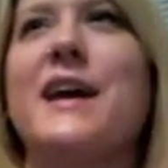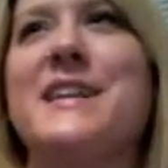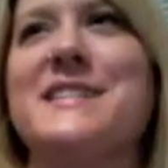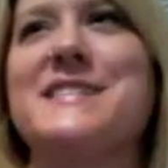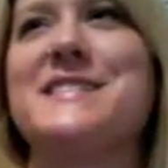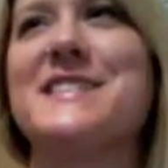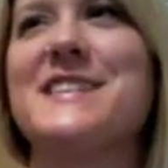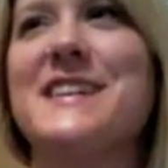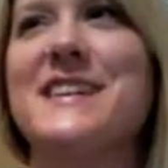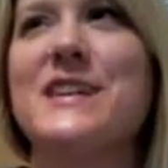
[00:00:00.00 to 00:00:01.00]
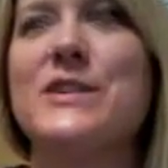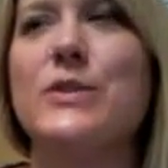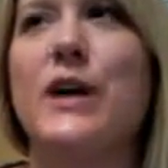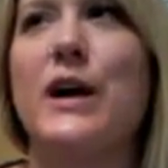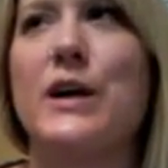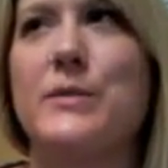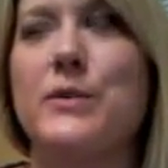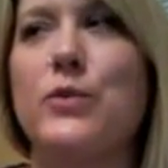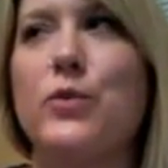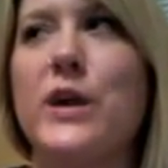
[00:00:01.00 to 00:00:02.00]
And
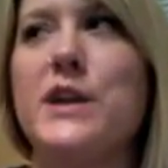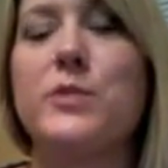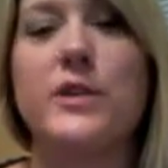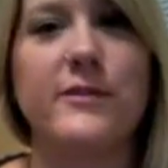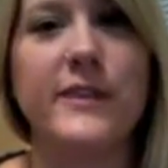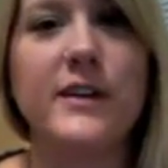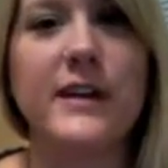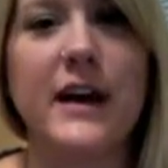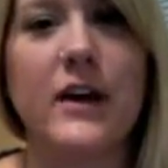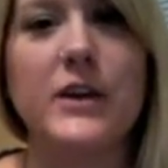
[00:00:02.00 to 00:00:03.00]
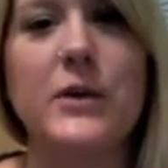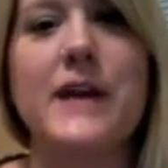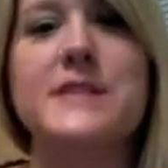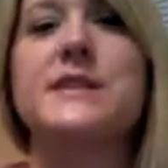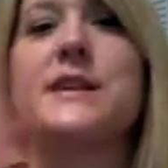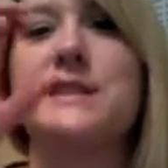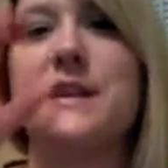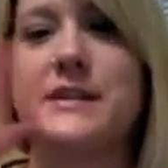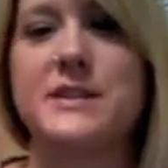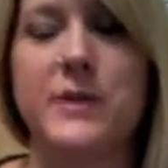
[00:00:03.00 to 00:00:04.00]
when you put your finger down, you had to like
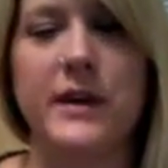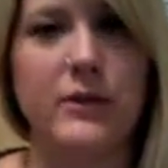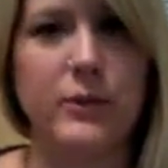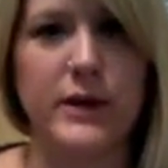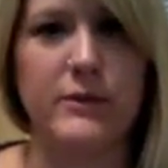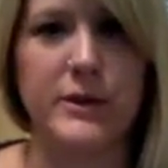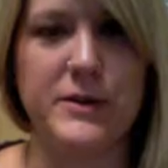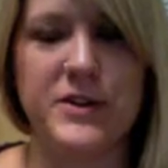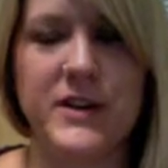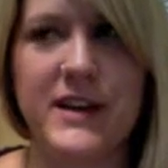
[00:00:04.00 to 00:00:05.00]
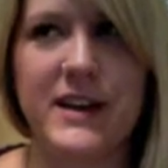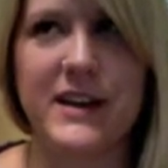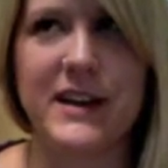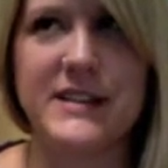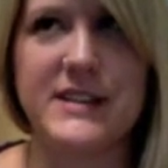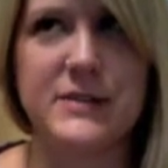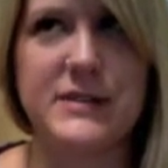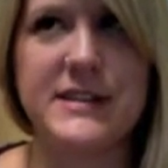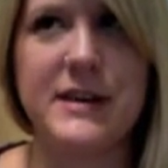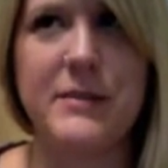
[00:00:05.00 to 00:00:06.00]
take a swig of whatever you're drinking. And so
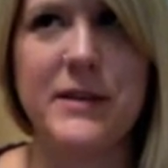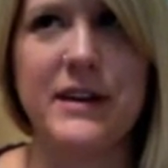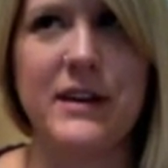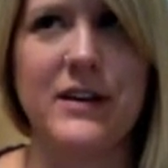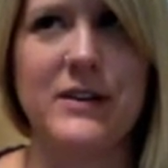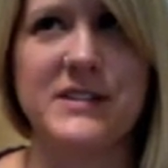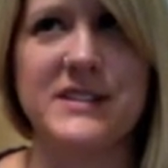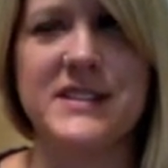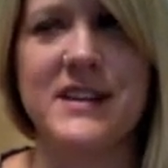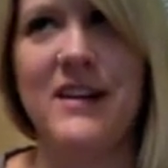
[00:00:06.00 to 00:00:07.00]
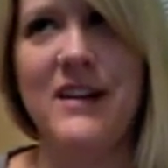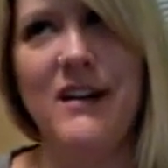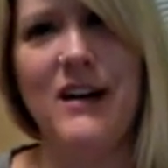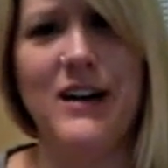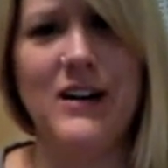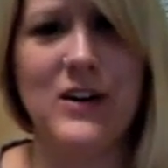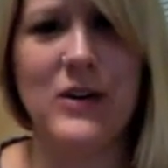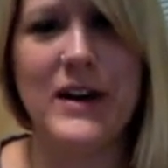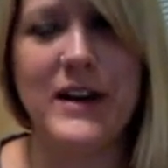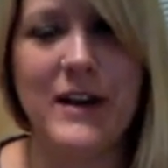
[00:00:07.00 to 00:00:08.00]
somebody goes,
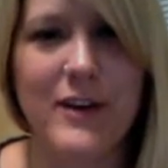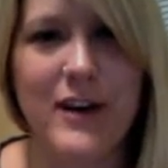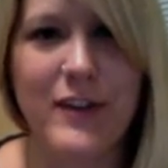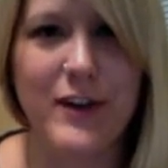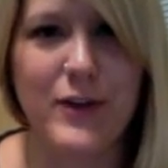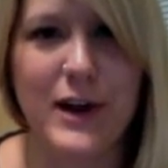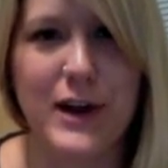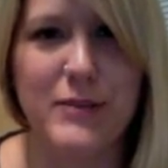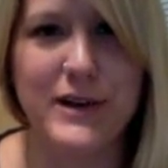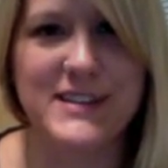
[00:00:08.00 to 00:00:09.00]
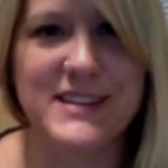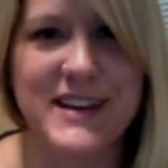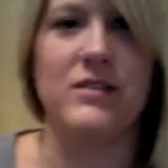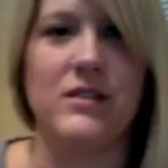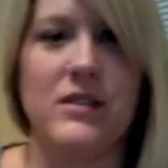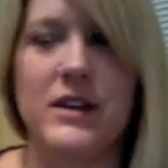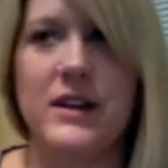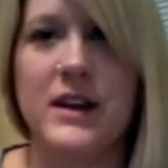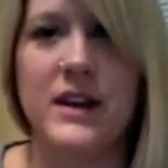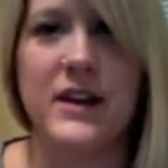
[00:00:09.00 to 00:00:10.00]
oh, I never have I ever had butt sex.
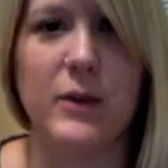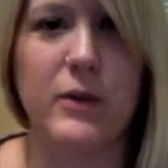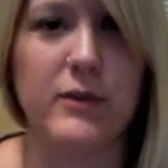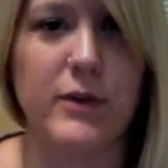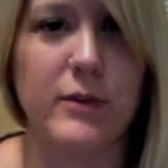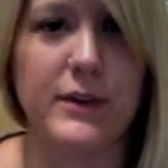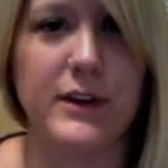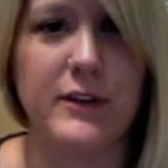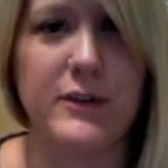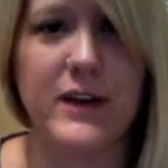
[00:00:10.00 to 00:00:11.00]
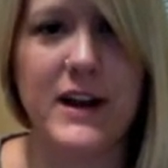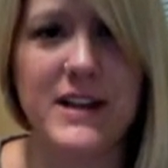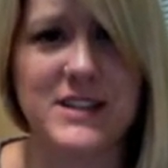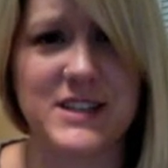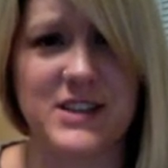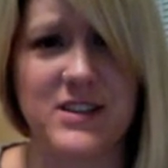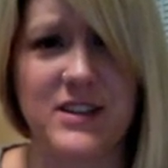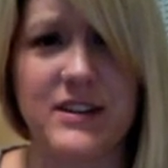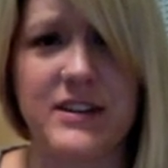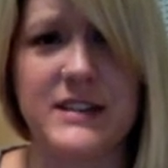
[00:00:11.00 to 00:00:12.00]
And then one of our really good friends just
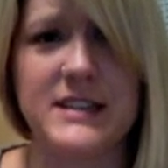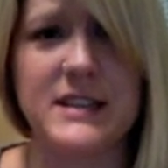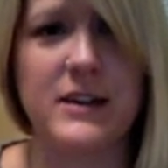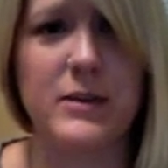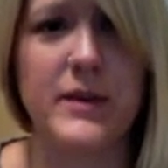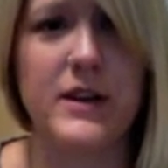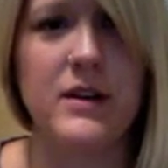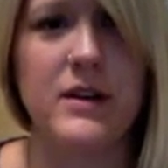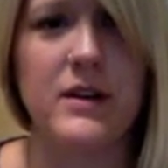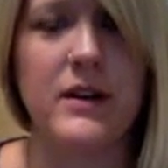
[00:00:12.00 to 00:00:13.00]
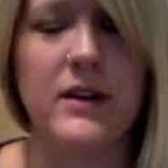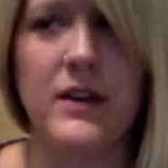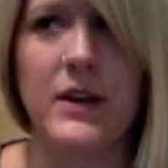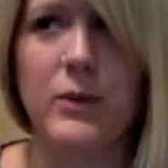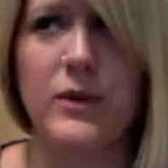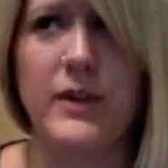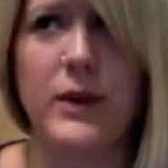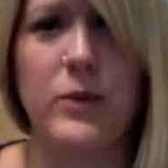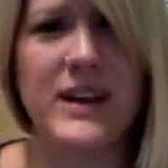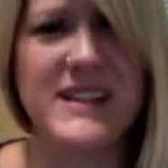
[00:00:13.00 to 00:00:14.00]
started guzzling her beer. And we're
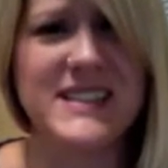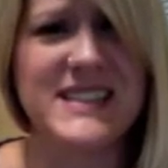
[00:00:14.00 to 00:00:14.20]
like, what?